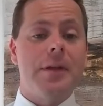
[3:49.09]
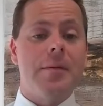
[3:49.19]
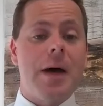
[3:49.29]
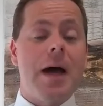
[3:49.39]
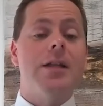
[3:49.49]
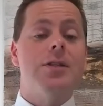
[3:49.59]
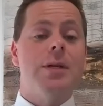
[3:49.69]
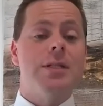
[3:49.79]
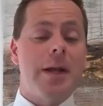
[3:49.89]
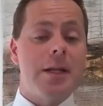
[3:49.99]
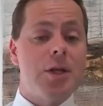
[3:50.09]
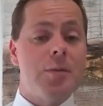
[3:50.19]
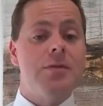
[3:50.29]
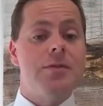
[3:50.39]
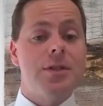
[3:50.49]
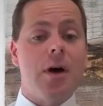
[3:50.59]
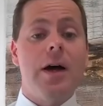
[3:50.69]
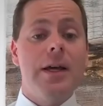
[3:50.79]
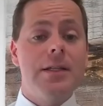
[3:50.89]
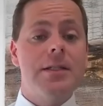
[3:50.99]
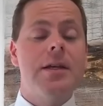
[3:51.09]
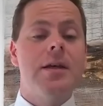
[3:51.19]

market to estimate in terms of size,